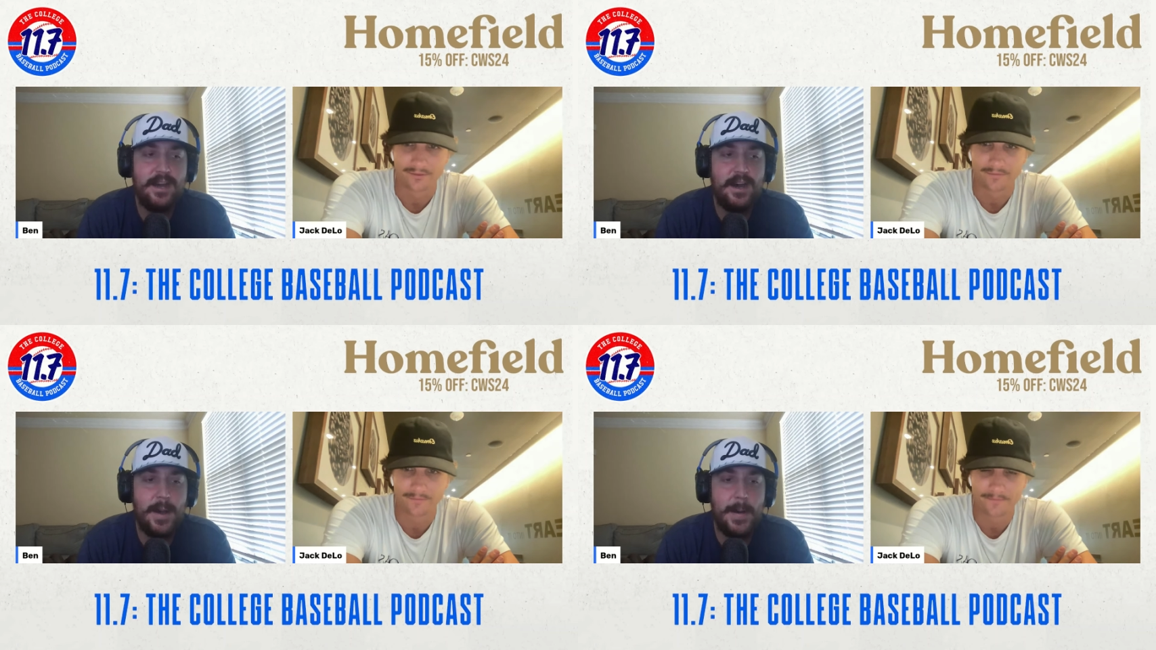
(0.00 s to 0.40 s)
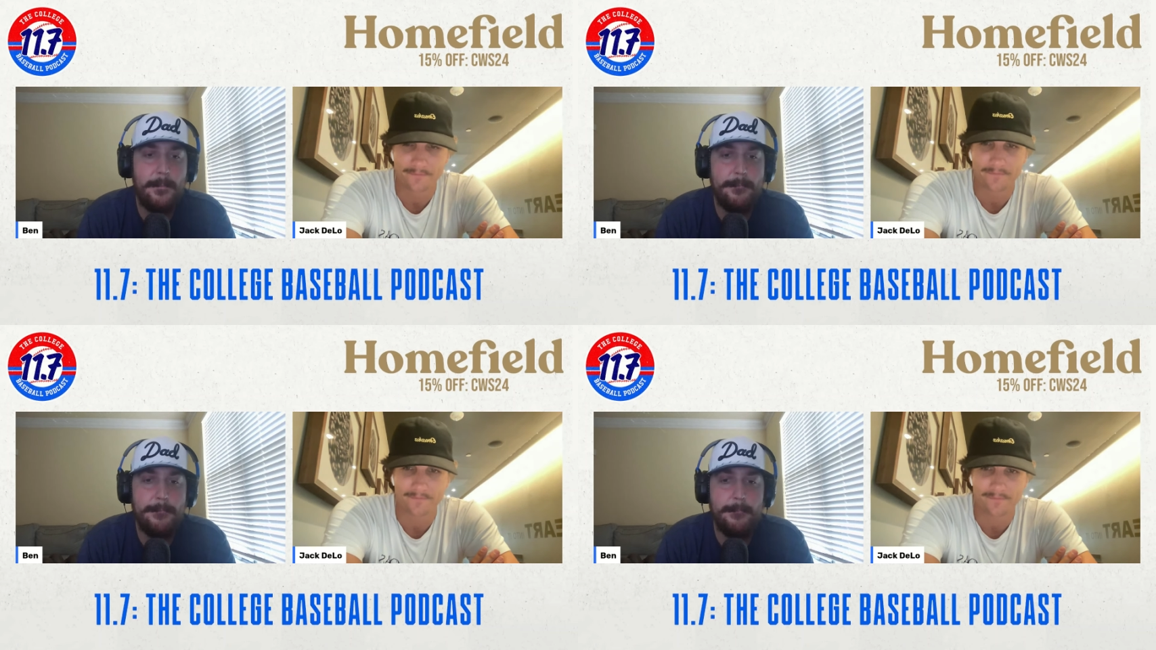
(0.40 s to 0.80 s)

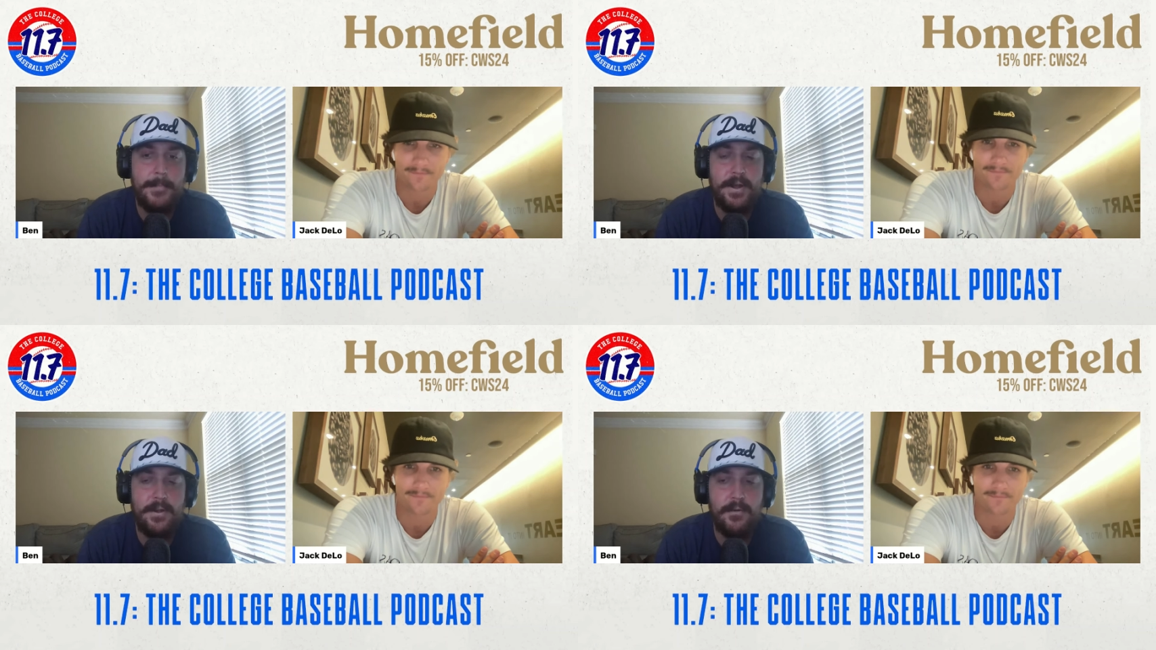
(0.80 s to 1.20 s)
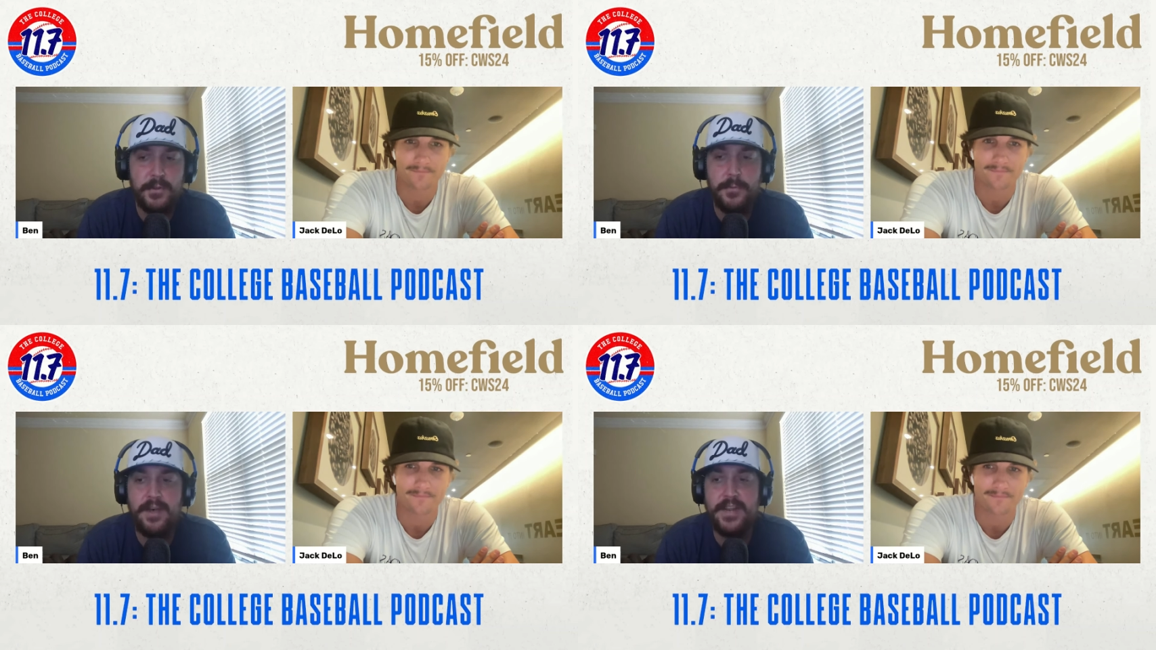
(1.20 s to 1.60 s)
Speaker 1: Um, but
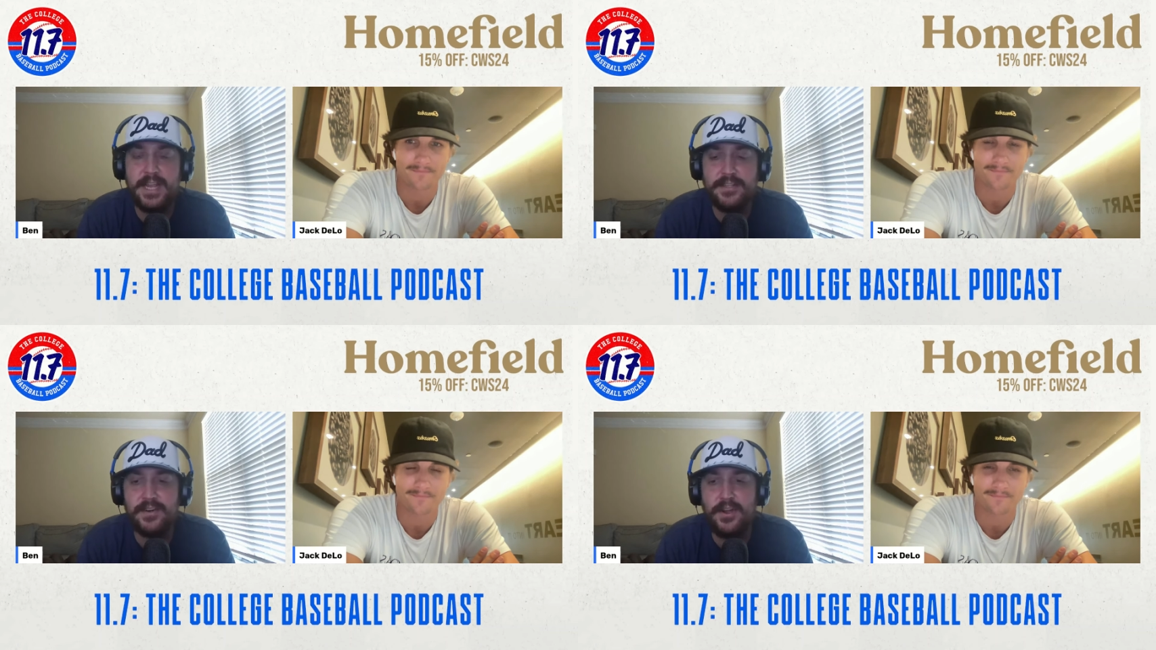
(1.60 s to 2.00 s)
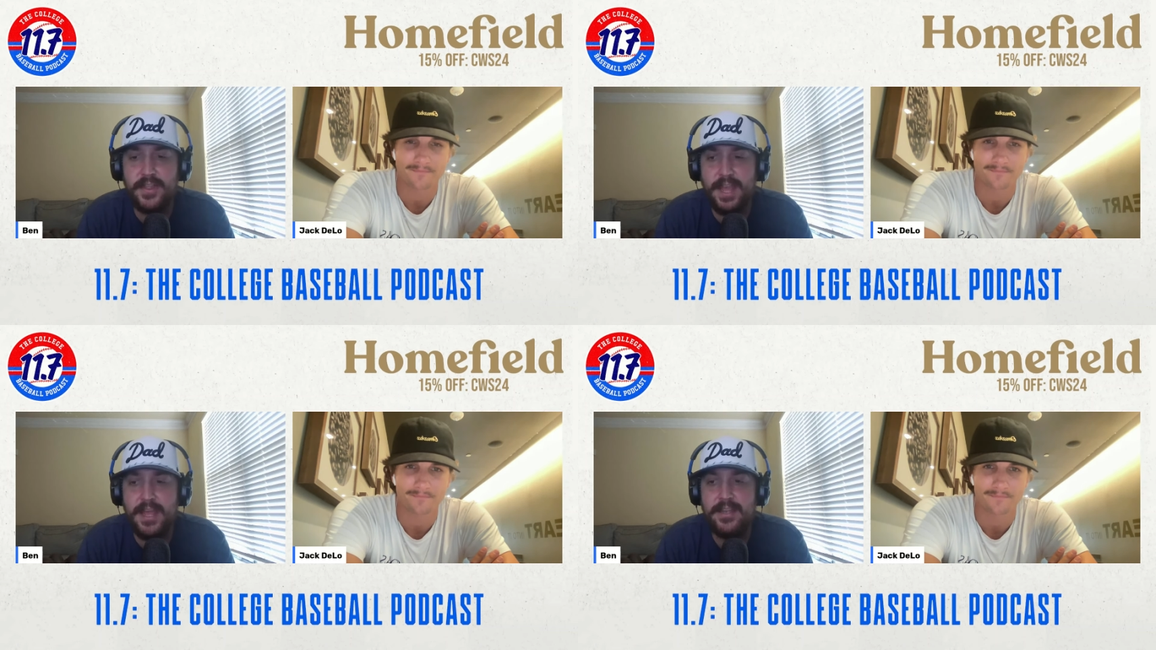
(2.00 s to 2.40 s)
hopefully we'll have an answer
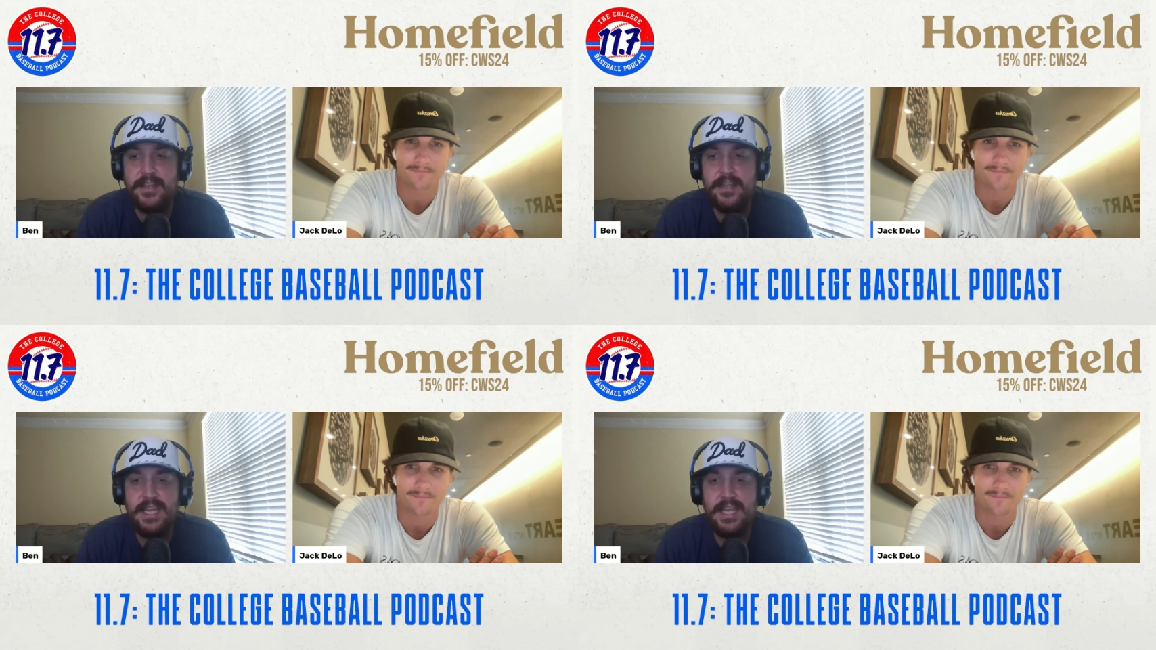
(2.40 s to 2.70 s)
on that.